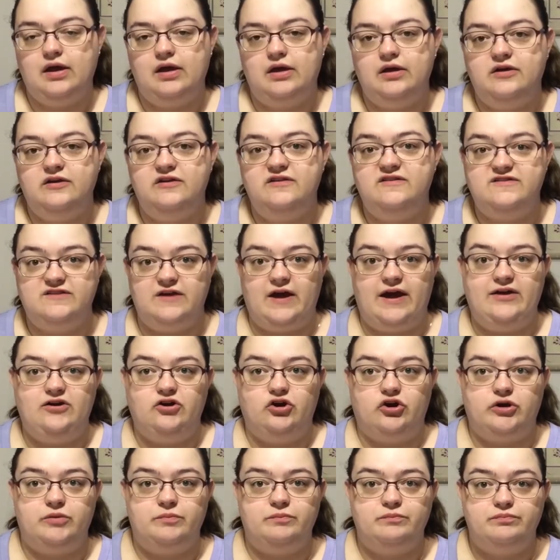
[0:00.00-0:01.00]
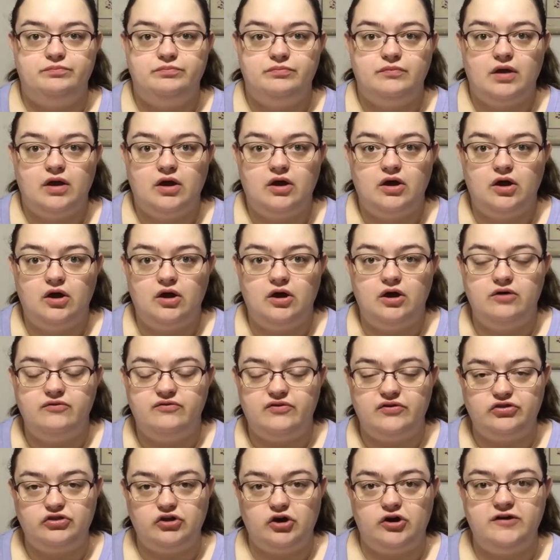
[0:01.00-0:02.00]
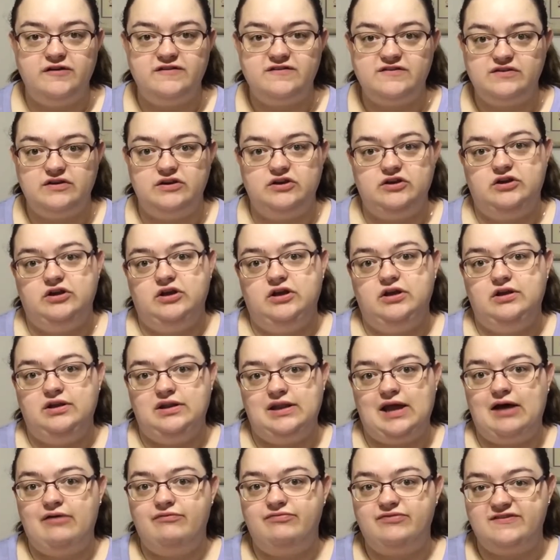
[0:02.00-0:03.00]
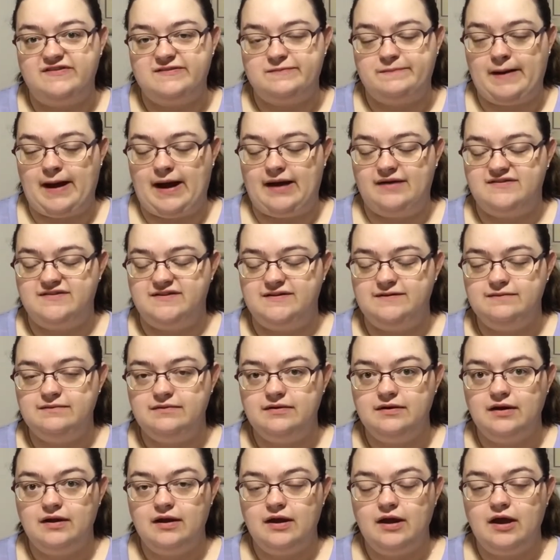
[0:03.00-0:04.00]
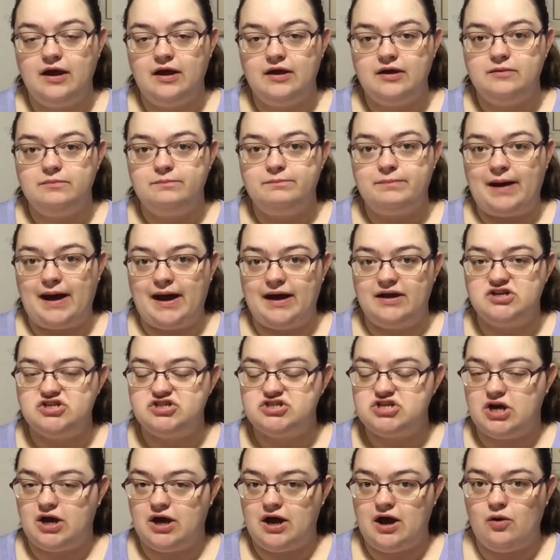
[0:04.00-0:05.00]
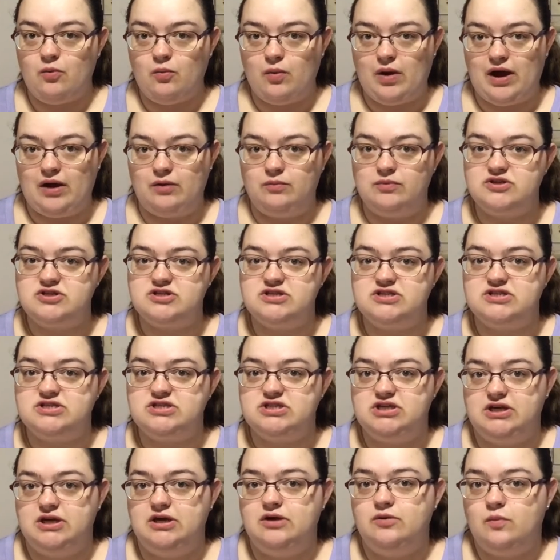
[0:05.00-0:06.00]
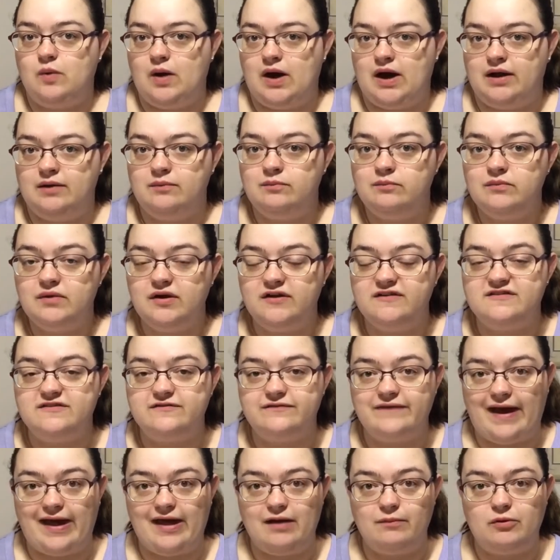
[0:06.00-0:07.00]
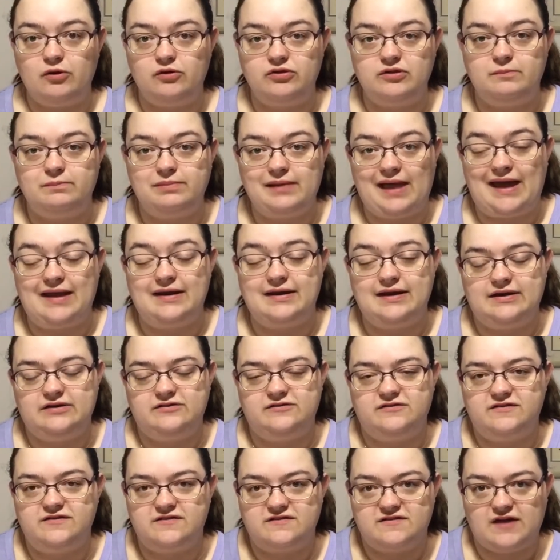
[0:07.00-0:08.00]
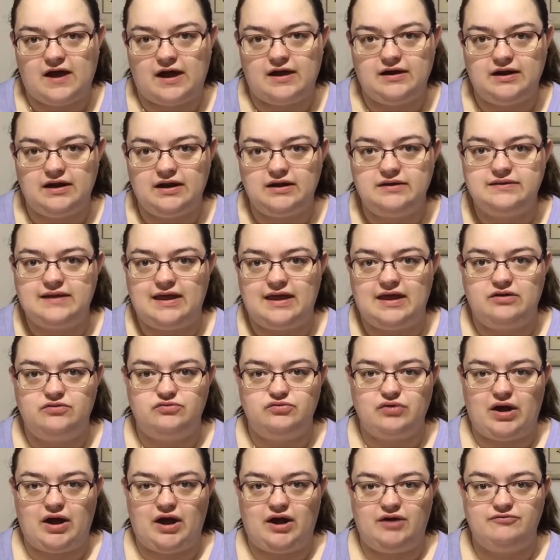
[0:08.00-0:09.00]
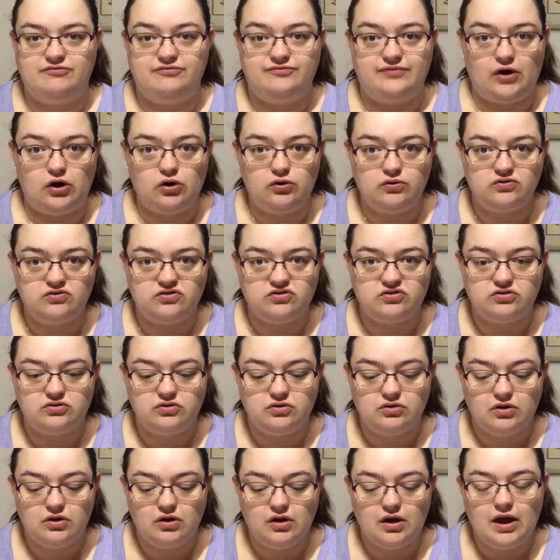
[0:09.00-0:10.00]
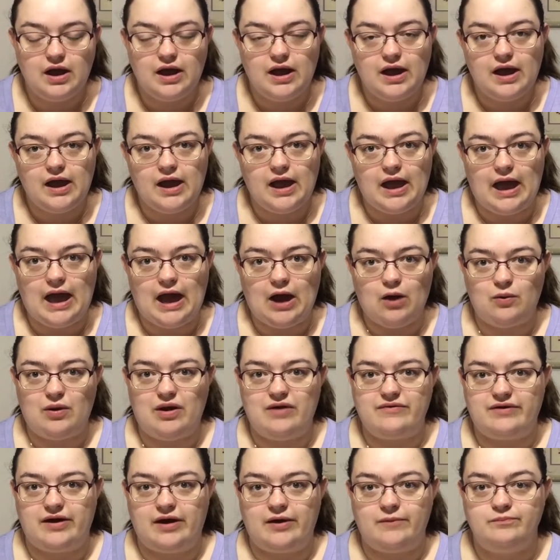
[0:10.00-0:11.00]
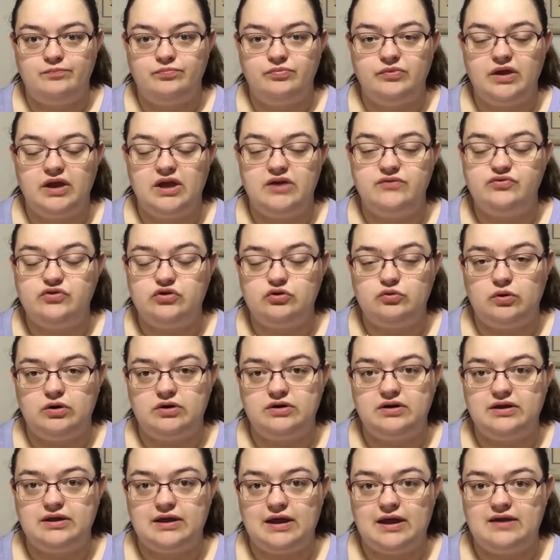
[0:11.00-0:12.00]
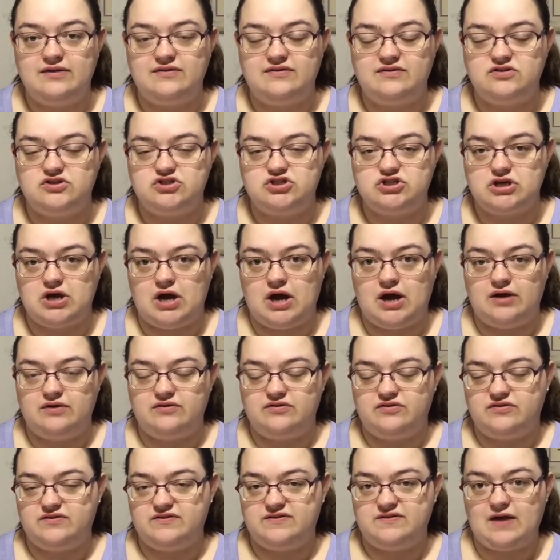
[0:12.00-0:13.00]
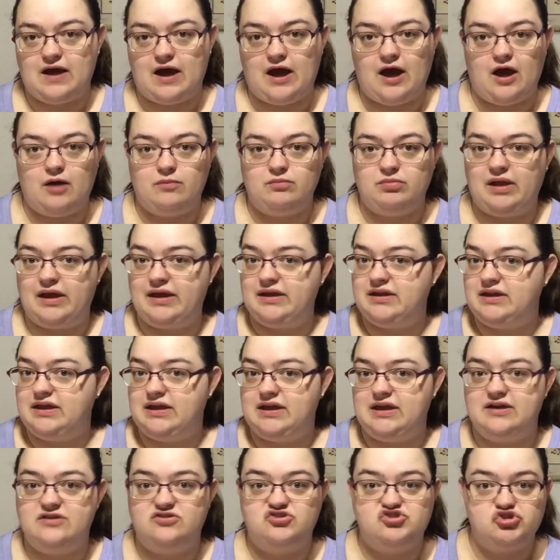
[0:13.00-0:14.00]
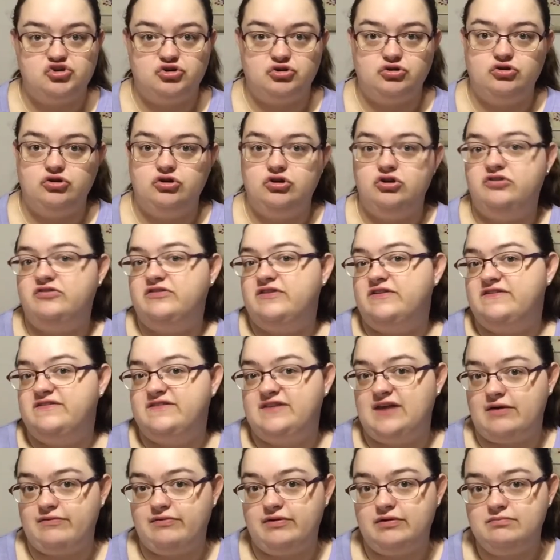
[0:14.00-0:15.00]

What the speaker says: Side note, for those of you who love this pattern, chart 1, which is year 1, is available in the Black Needle Society in their vault. However, if you want to get charts like year 2 to 7,